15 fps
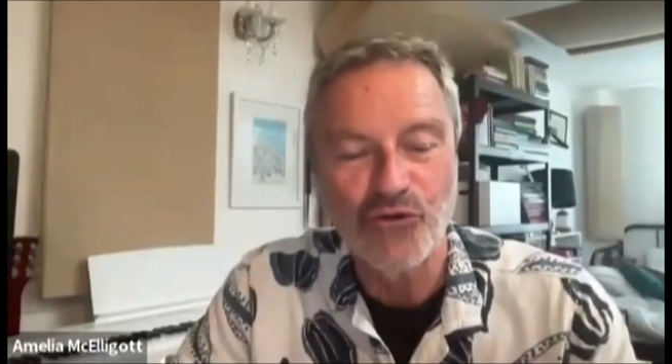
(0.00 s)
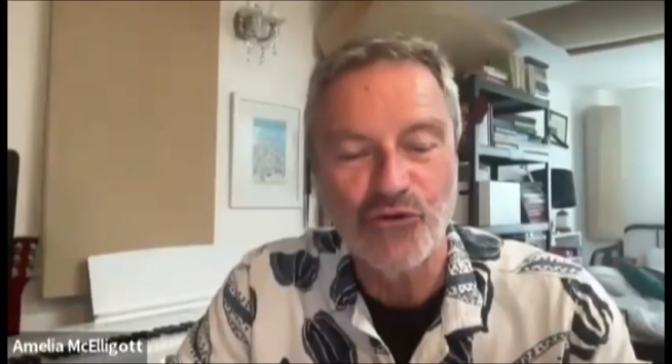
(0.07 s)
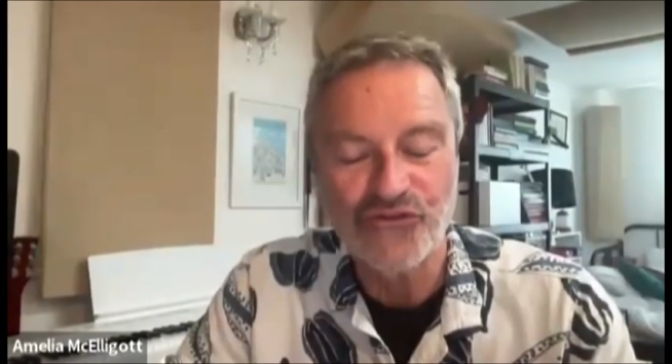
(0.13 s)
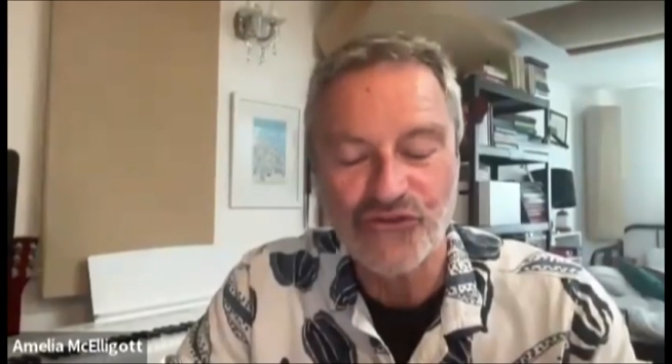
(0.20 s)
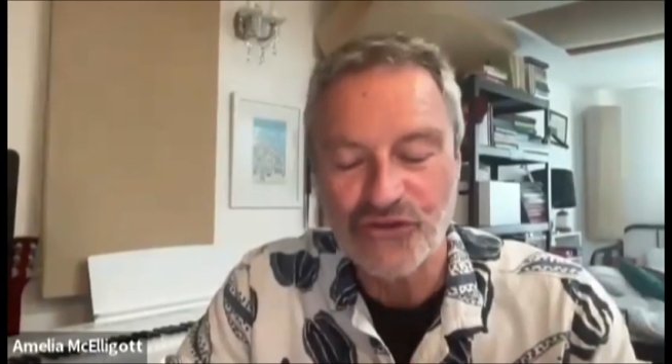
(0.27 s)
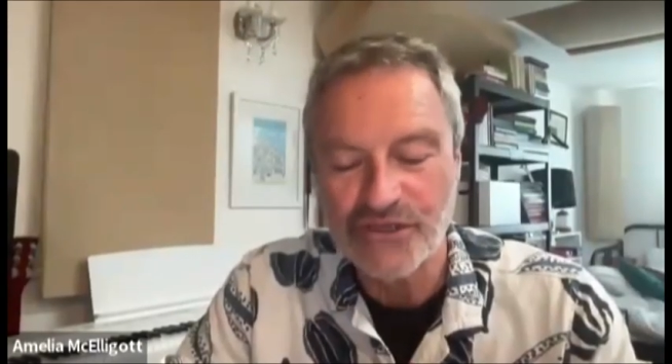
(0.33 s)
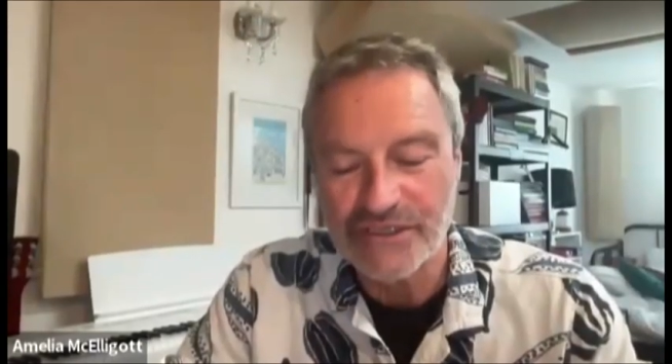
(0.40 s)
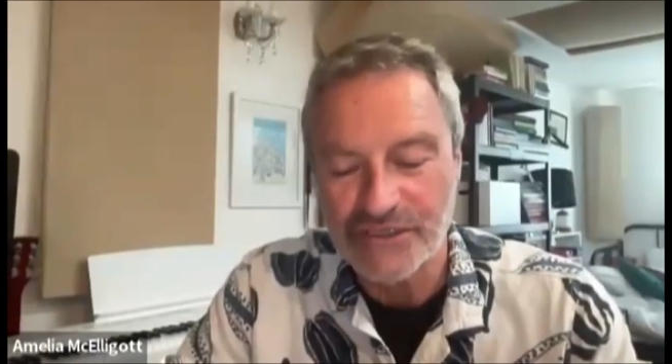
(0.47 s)

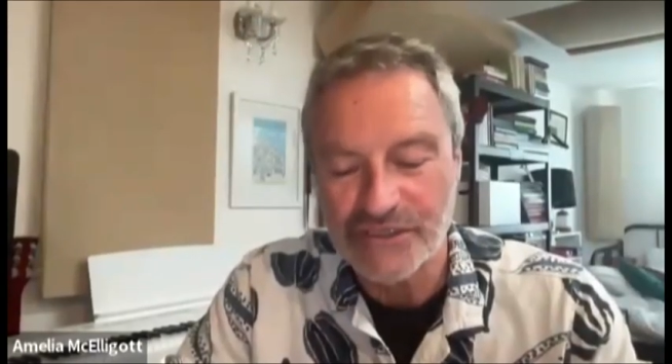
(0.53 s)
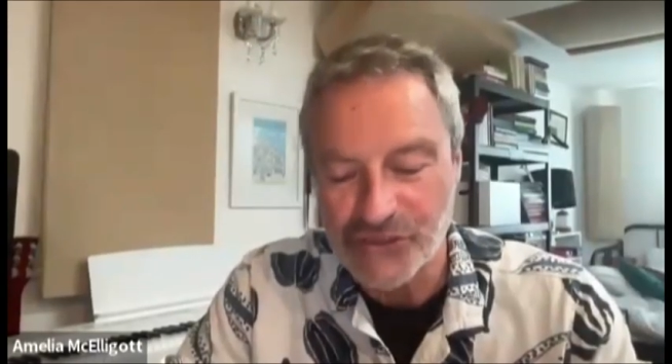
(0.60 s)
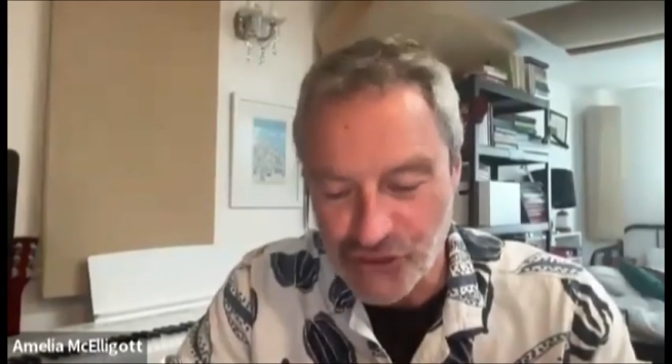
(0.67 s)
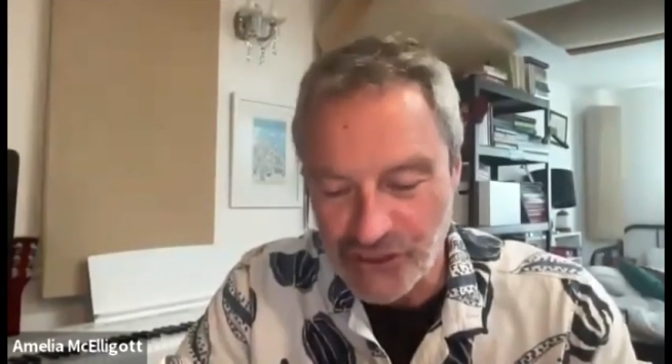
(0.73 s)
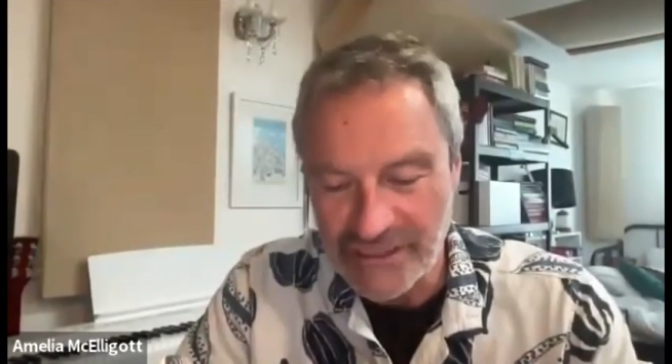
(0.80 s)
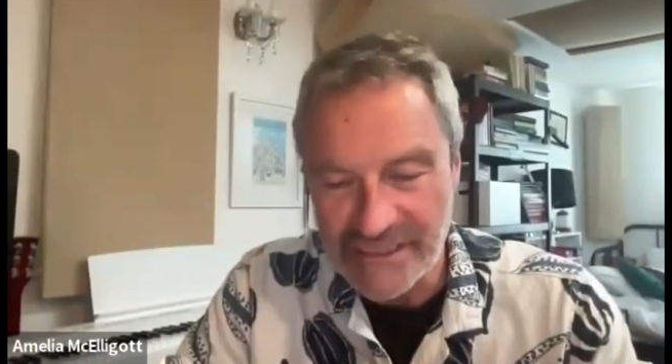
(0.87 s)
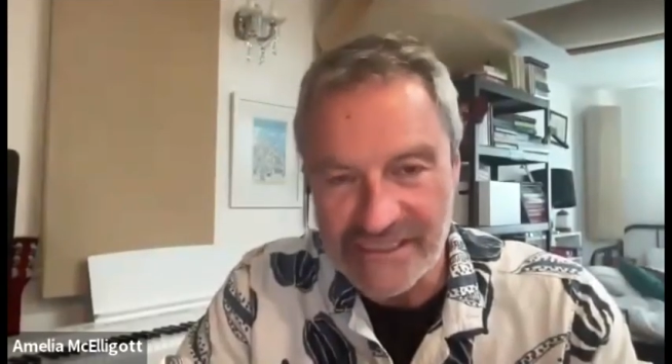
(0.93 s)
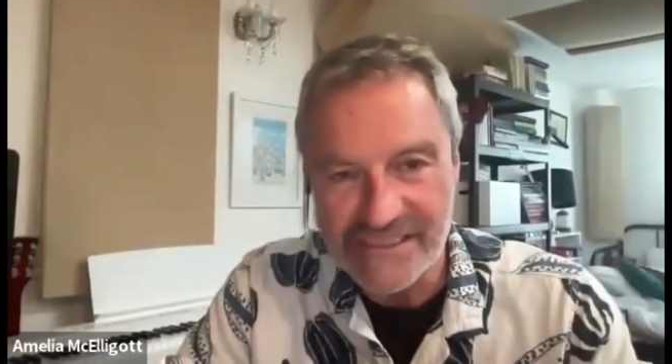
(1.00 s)
author and
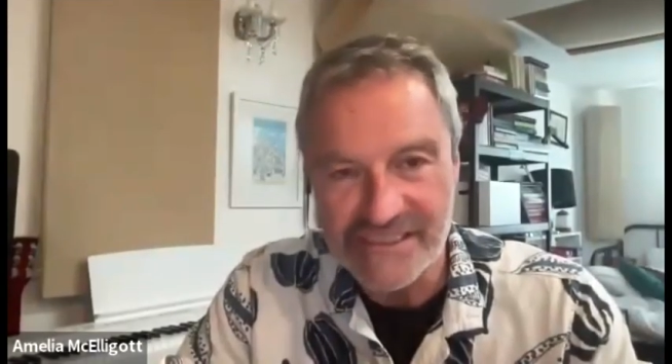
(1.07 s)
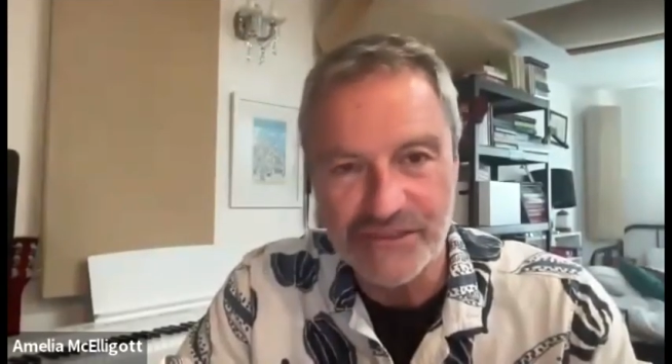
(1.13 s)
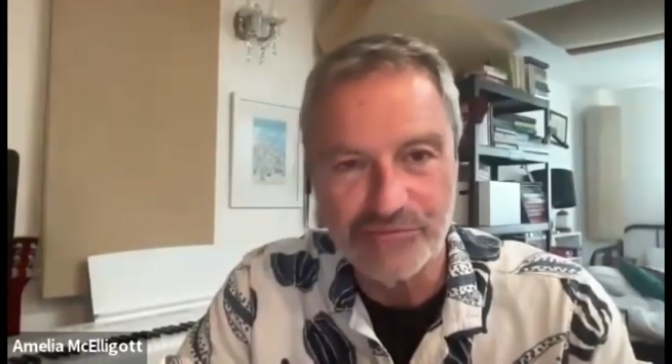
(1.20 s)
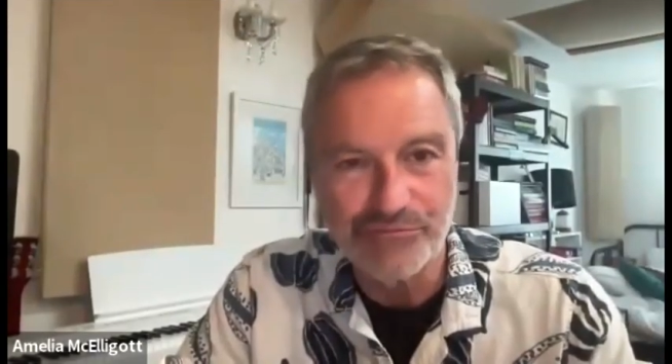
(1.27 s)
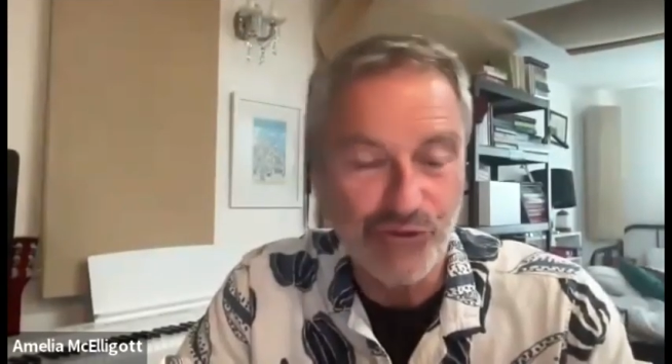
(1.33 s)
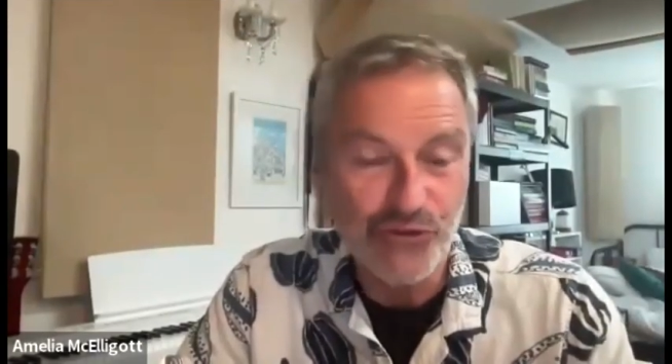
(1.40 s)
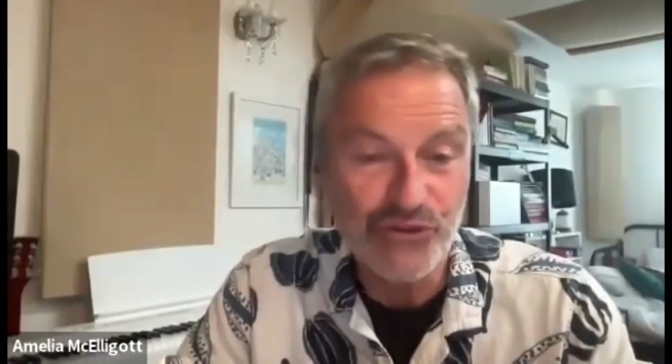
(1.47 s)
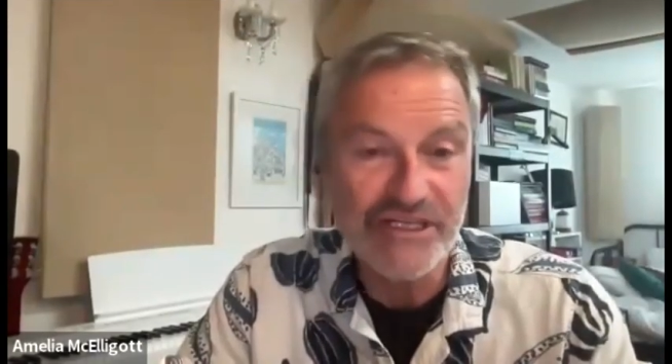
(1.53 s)
journalist
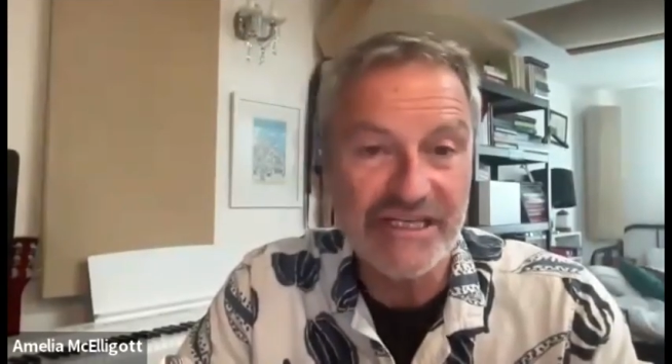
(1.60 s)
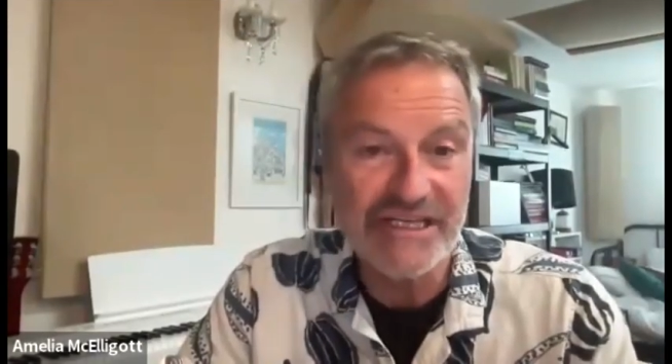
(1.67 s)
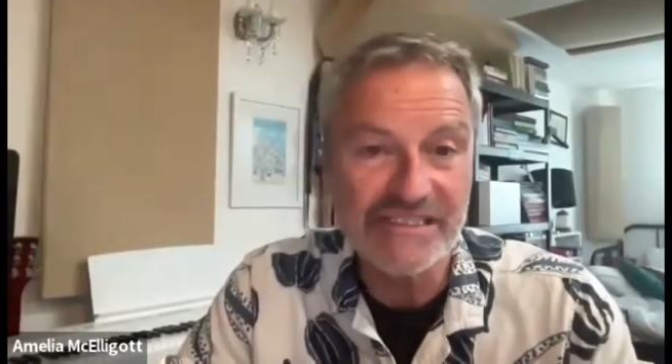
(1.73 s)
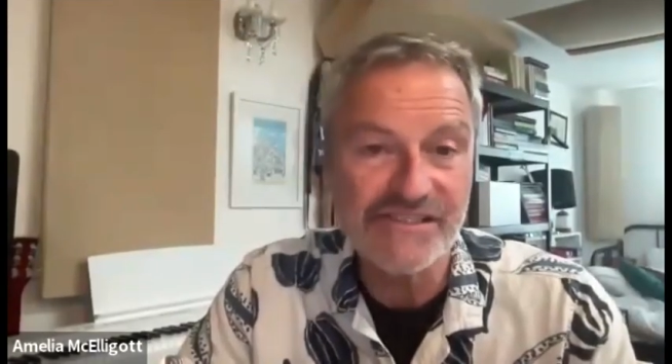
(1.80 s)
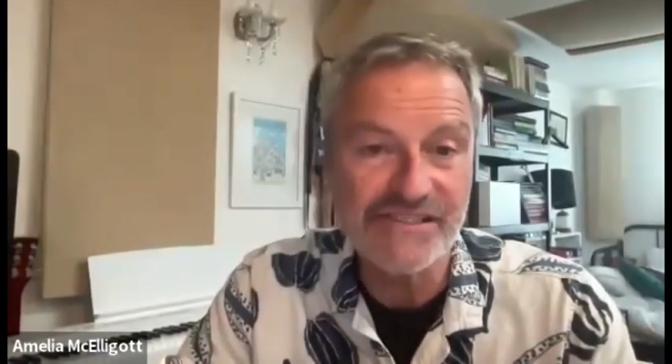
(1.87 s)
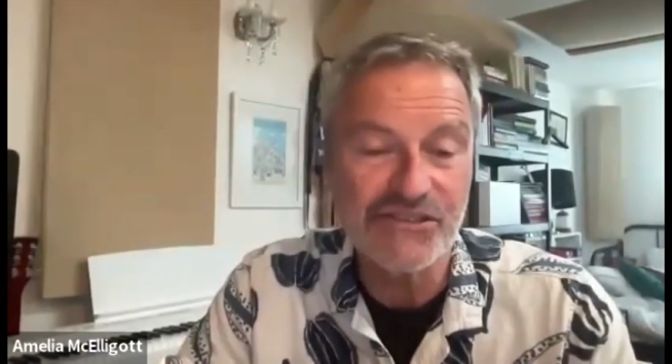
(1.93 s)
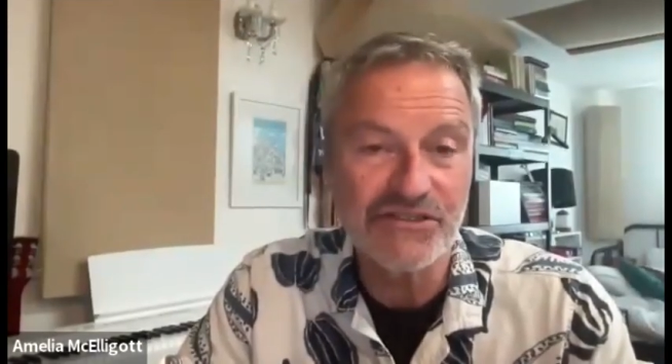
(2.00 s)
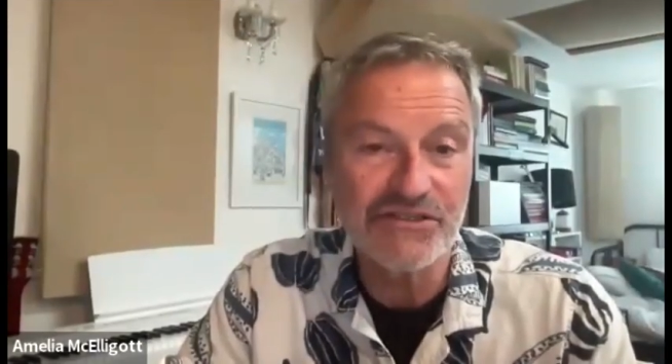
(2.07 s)
and
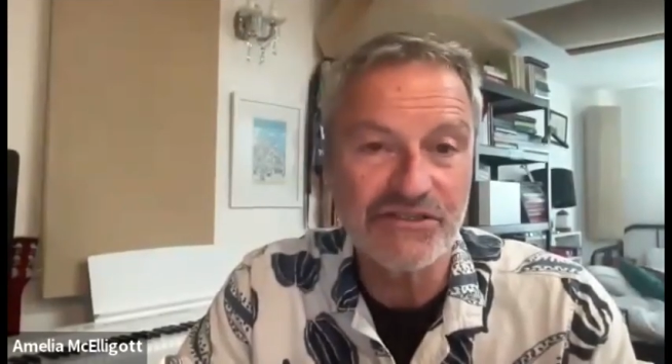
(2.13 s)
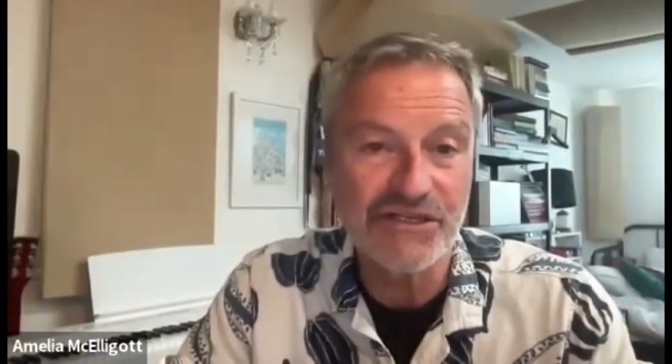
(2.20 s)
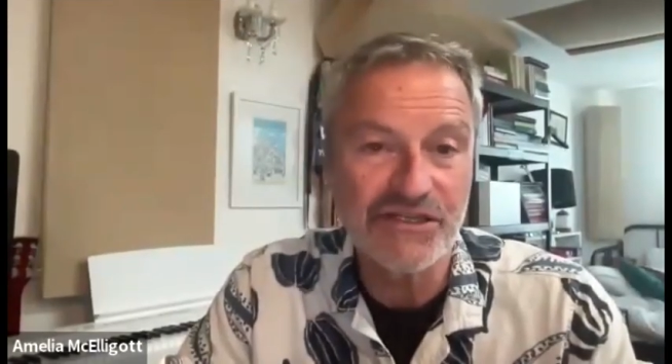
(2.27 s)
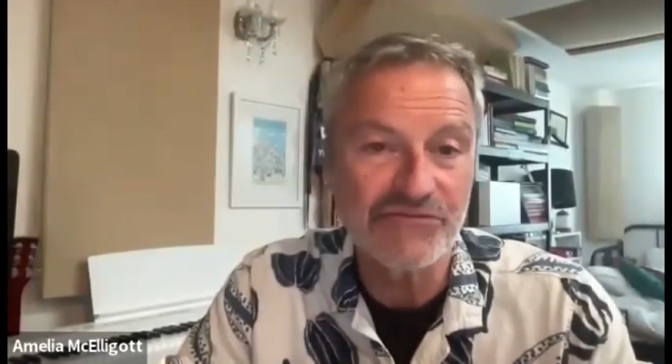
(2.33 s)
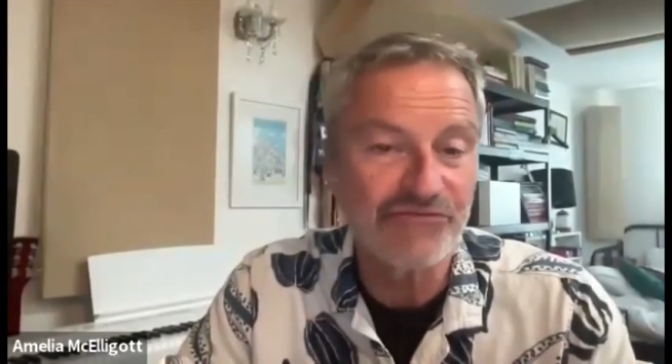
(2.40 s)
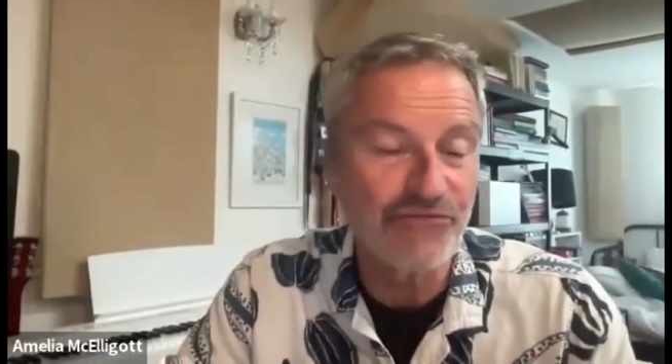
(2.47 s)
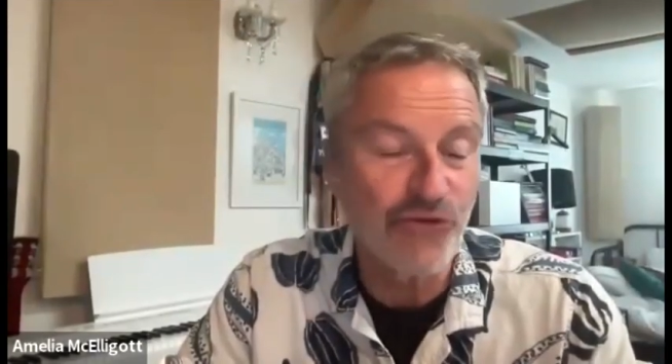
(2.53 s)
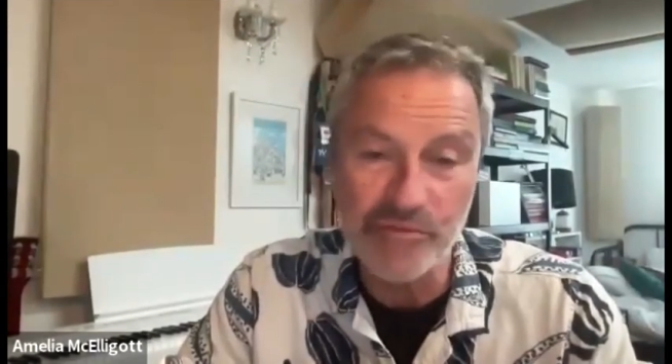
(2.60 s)
broadcaster,